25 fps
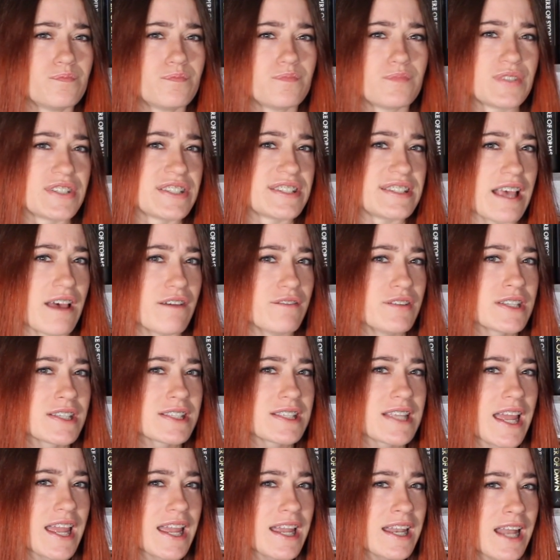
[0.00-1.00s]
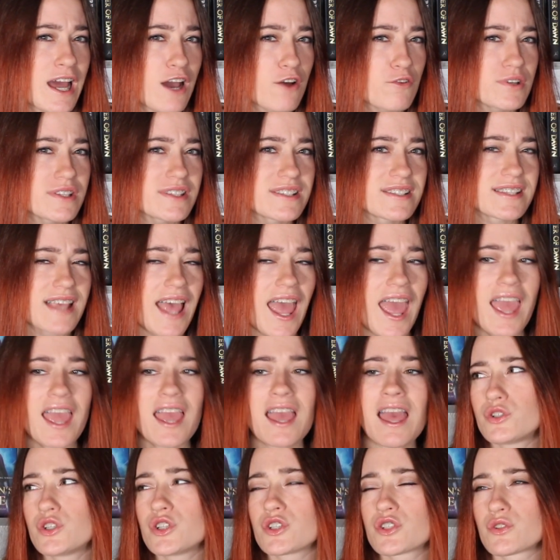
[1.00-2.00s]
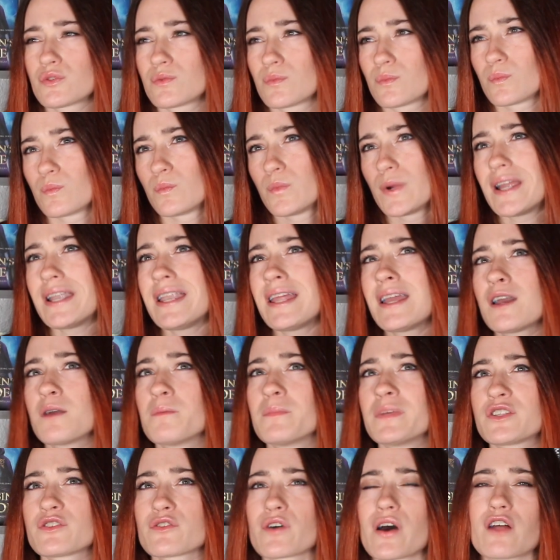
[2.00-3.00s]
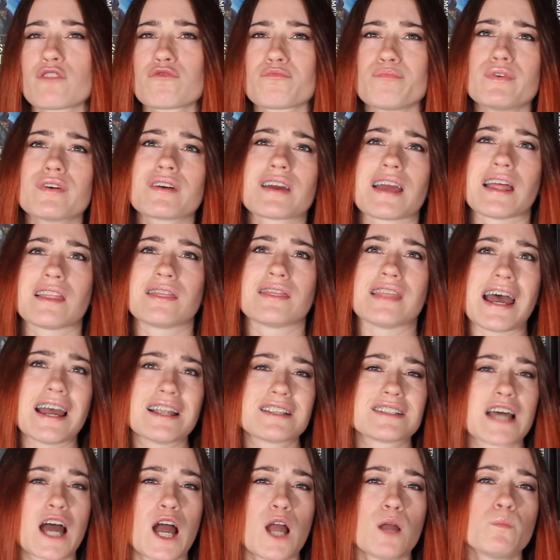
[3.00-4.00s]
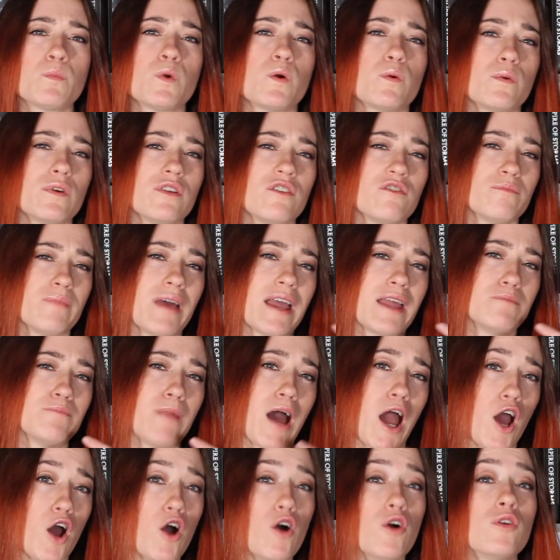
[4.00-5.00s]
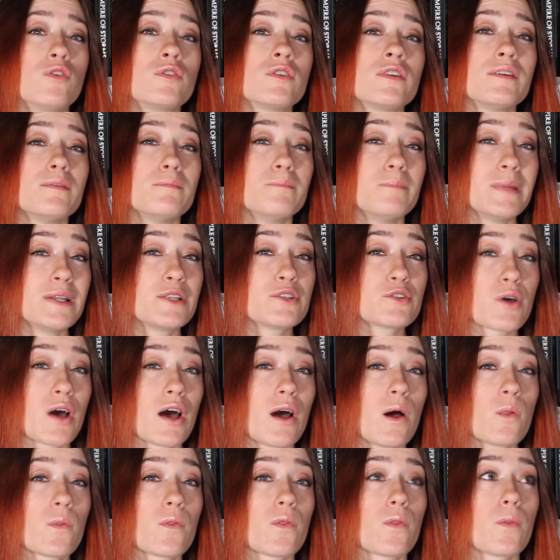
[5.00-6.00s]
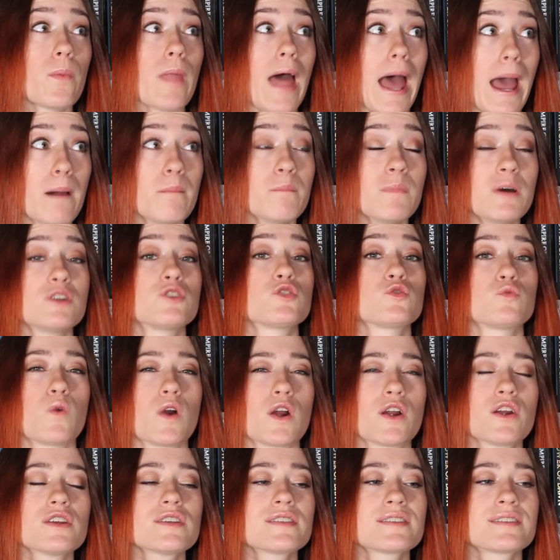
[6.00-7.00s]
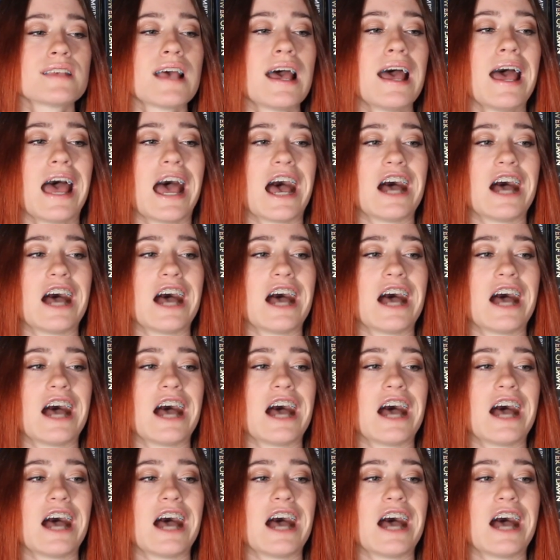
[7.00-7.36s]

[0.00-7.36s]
17, I would say. Just reading a mental health book at that time would have made my own mental health that much worse.